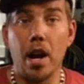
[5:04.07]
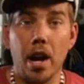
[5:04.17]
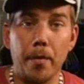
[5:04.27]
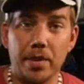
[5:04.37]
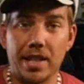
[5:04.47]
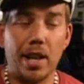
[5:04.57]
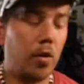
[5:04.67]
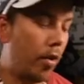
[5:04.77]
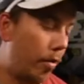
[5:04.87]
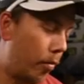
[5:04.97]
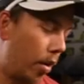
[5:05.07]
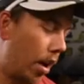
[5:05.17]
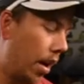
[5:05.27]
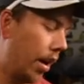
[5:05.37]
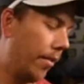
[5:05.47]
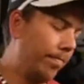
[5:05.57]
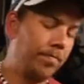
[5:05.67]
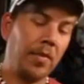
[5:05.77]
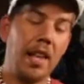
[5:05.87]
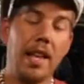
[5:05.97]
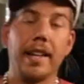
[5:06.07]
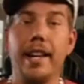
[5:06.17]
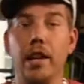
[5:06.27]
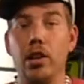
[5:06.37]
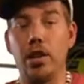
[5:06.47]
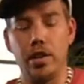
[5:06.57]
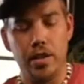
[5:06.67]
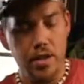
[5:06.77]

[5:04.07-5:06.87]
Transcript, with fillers: uh, mosquito uh, killer,